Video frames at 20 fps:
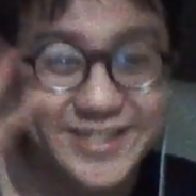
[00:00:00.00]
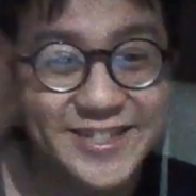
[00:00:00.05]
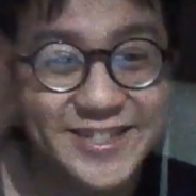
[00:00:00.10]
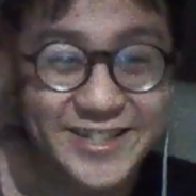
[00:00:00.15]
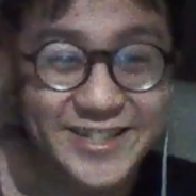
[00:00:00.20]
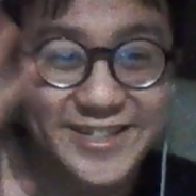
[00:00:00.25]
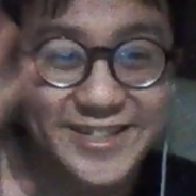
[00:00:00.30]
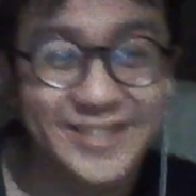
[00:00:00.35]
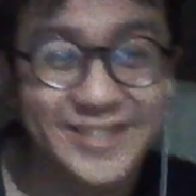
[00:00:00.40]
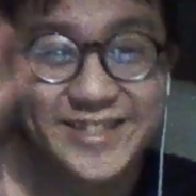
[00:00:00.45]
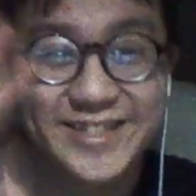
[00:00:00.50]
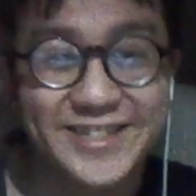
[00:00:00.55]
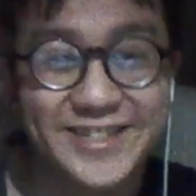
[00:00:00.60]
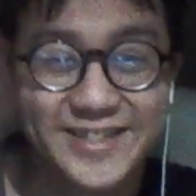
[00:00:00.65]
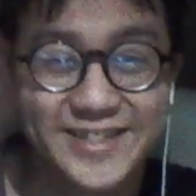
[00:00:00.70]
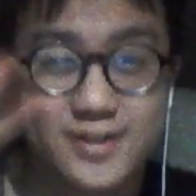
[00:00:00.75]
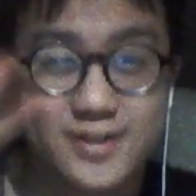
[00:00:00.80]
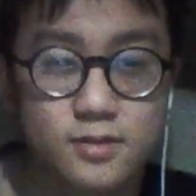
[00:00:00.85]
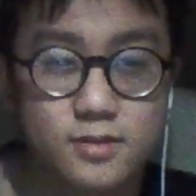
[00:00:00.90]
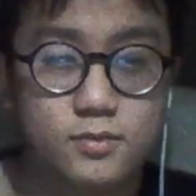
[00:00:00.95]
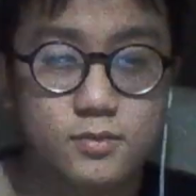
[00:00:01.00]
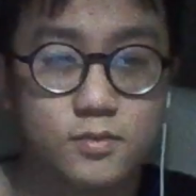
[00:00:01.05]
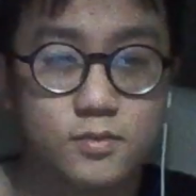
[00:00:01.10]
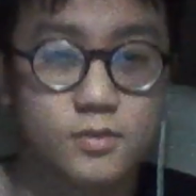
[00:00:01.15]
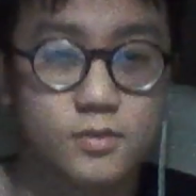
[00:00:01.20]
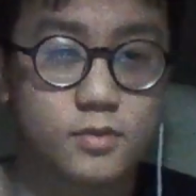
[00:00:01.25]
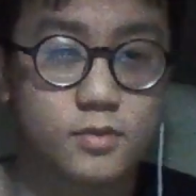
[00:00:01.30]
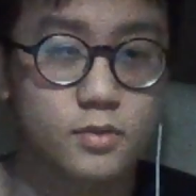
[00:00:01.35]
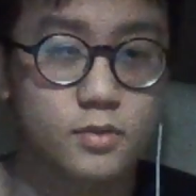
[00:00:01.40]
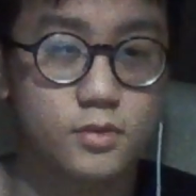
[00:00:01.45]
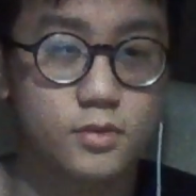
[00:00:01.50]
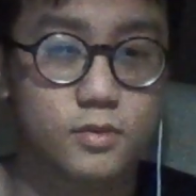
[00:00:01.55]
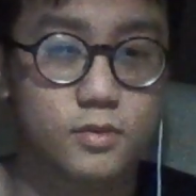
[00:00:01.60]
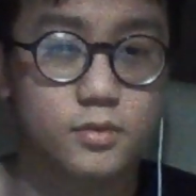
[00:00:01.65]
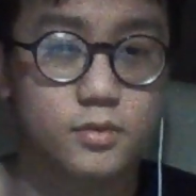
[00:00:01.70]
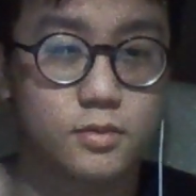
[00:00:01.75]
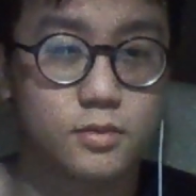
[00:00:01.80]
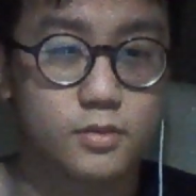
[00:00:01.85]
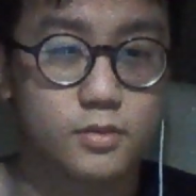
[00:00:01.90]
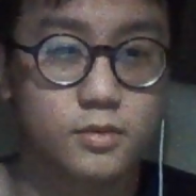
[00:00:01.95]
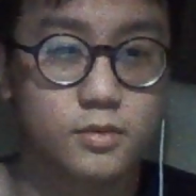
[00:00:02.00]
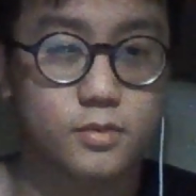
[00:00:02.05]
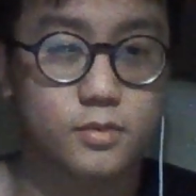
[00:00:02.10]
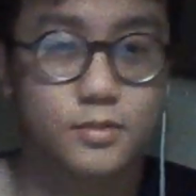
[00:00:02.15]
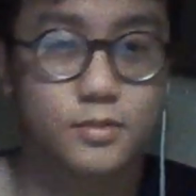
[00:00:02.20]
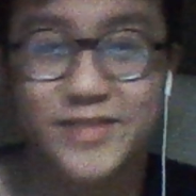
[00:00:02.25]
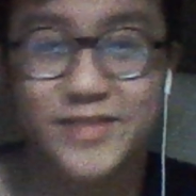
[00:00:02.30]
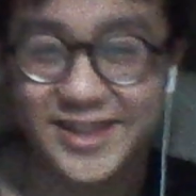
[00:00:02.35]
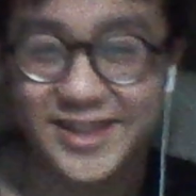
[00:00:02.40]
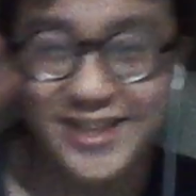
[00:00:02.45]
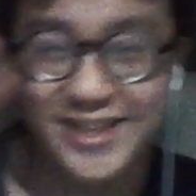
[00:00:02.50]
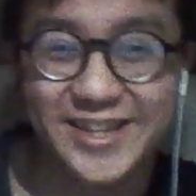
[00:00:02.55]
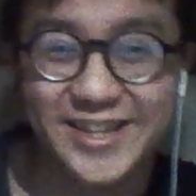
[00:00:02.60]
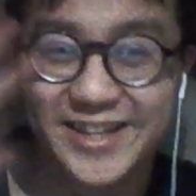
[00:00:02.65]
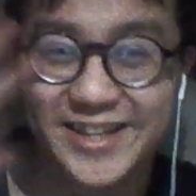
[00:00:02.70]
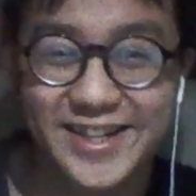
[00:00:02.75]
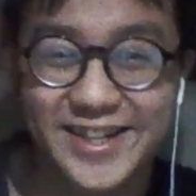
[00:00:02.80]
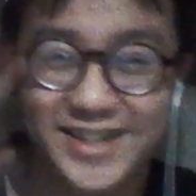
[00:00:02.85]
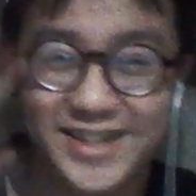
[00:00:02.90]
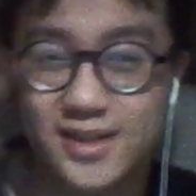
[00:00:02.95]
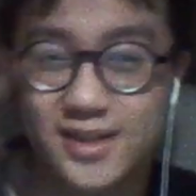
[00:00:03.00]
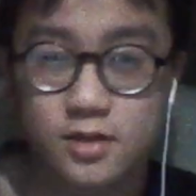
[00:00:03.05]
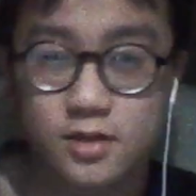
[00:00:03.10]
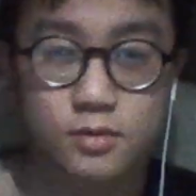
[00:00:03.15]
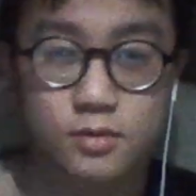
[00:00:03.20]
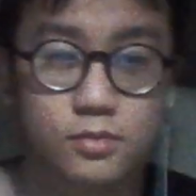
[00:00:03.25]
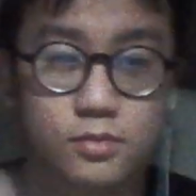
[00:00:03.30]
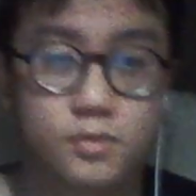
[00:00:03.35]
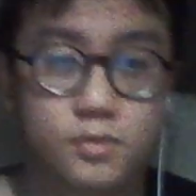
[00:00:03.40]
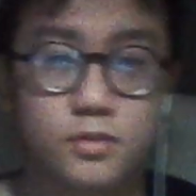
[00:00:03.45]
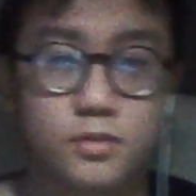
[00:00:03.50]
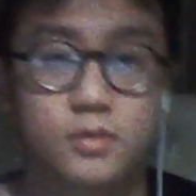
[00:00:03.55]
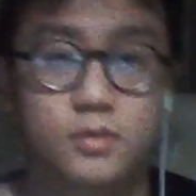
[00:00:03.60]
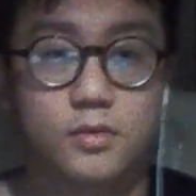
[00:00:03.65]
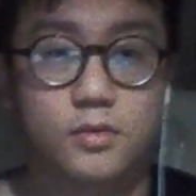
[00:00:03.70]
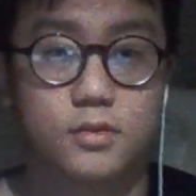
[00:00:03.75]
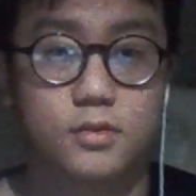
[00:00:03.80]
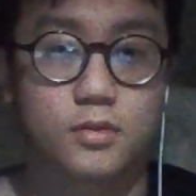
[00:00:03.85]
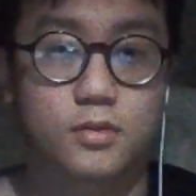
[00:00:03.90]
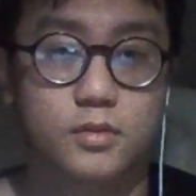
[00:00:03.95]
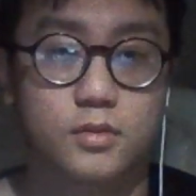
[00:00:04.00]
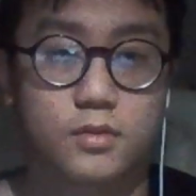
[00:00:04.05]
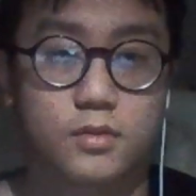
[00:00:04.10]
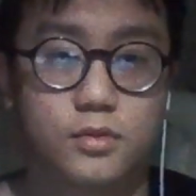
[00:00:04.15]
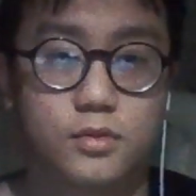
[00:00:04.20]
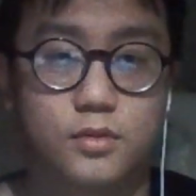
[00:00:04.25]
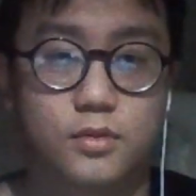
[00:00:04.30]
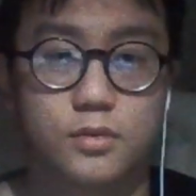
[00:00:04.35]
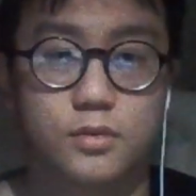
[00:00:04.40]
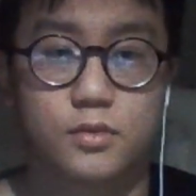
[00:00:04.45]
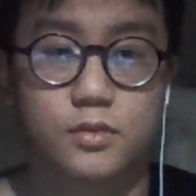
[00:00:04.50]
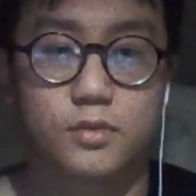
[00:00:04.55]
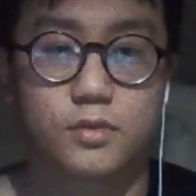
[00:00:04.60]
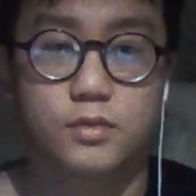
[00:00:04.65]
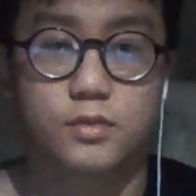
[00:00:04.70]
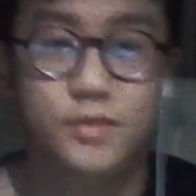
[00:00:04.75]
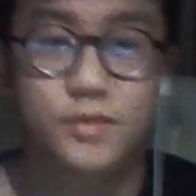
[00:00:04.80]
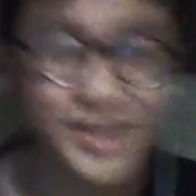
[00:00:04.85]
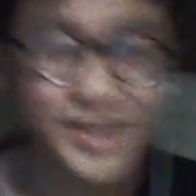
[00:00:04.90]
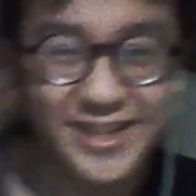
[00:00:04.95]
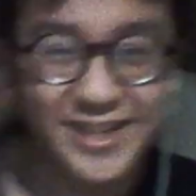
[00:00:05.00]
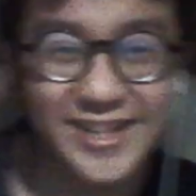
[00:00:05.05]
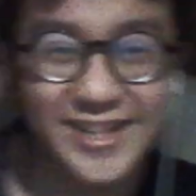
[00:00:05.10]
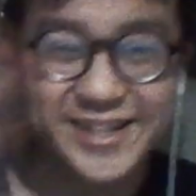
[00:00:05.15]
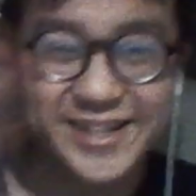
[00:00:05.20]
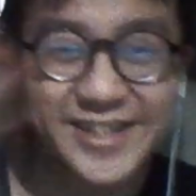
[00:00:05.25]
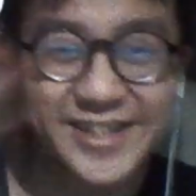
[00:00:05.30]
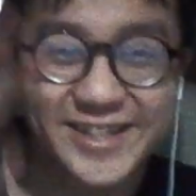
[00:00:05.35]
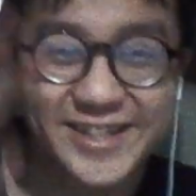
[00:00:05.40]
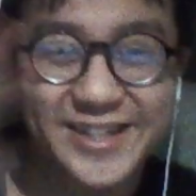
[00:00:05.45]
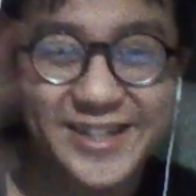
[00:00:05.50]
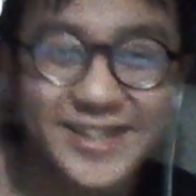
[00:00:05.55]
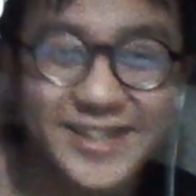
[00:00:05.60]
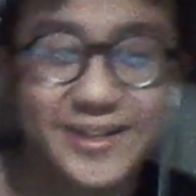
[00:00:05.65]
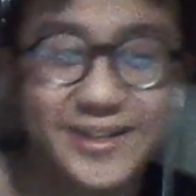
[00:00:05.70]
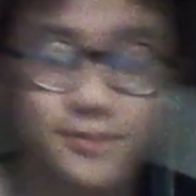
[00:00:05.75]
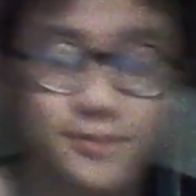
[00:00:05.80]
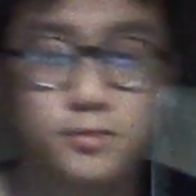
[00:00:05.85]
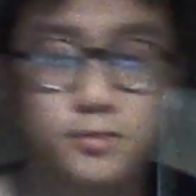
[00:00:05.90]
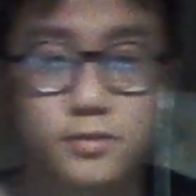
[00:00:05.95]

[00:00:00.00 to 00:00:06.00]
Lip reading: (no one is talking)